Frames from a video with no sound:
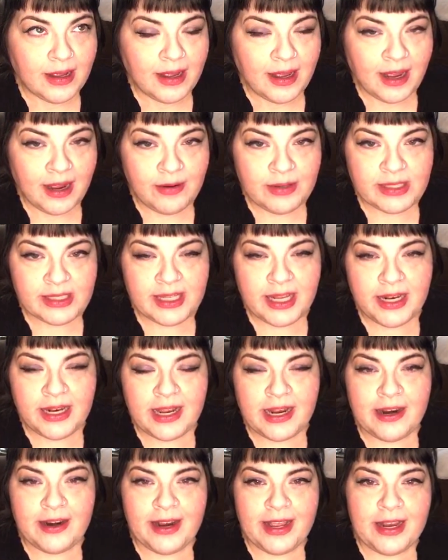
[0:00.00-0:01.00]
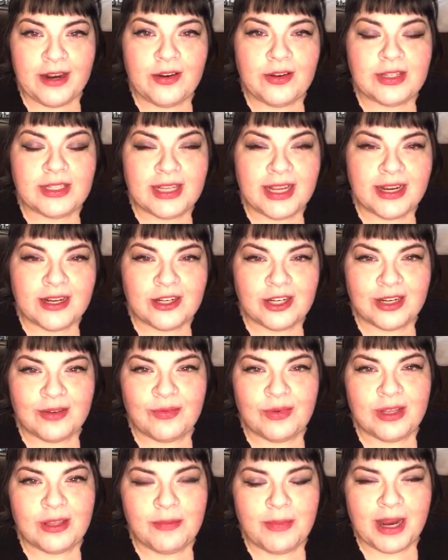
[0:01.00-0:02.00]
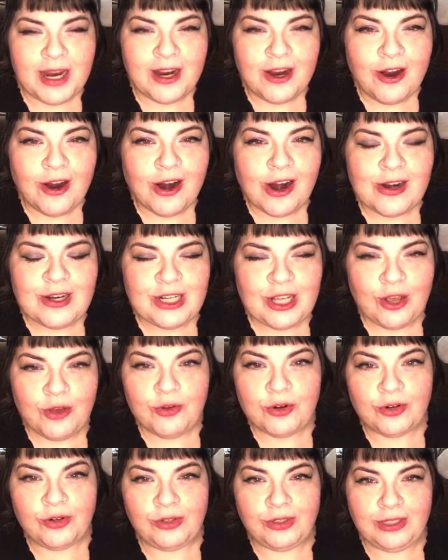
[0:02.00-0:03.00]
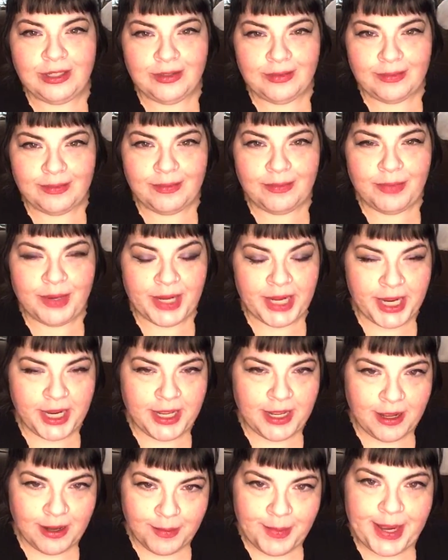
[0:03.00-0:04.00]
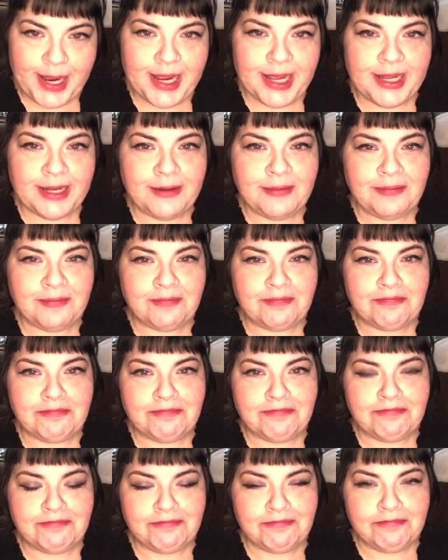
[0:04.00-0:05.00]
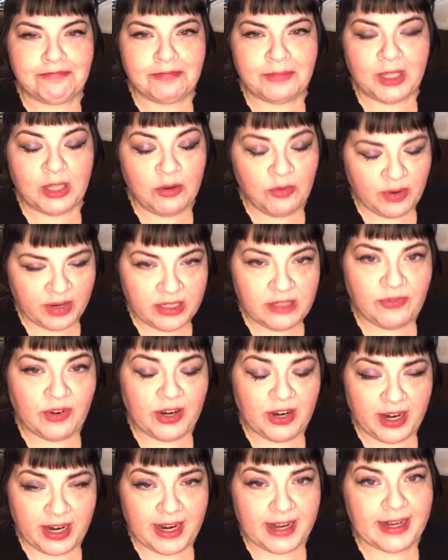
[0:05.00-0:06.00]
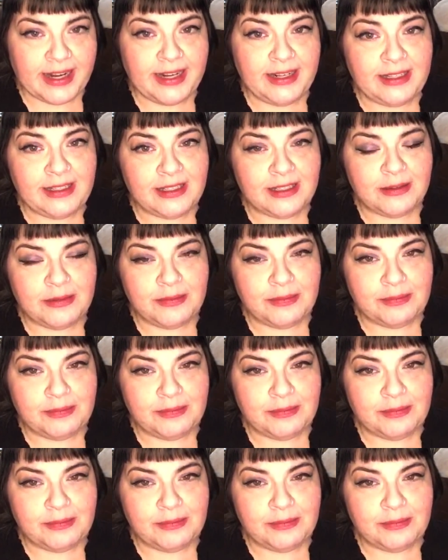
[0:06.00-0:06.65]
I was sitting at an intersection with my car totaled by a young man who was very nice.